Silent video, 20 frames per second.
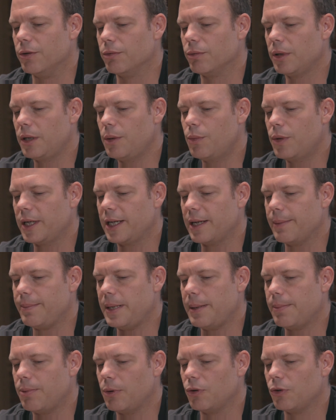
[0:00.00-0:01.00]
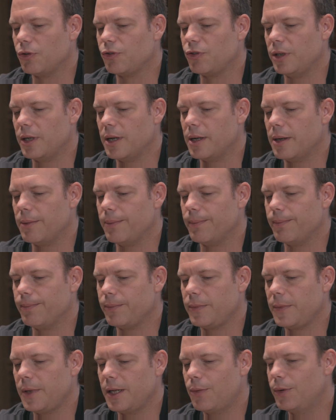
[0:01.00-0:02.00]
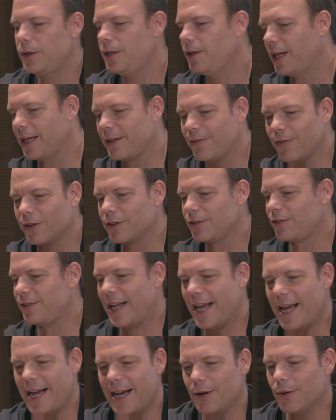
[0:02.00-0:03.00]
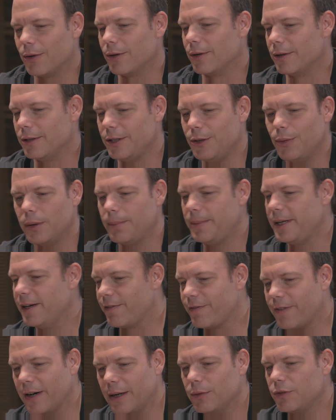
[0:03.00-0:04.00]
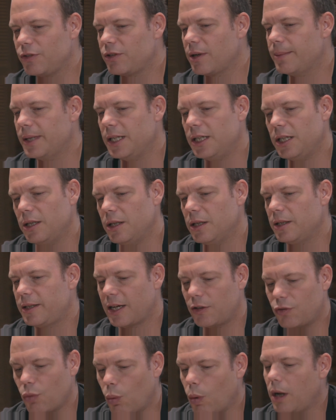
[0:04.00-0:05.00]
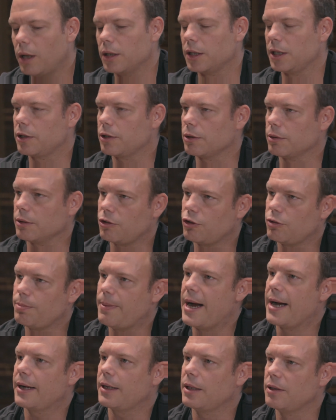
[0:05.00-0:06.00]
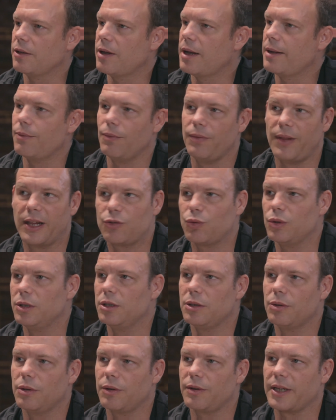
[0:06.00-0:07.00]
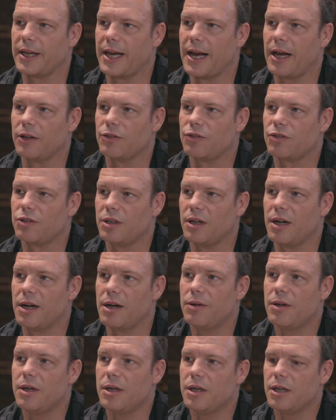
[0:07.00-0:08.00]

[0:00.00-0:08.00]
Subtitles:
You really want to get people's, when you first date or you want to be a friend with somebody, it takes a while to get their respect, and that's what you're doing with the guests. You don't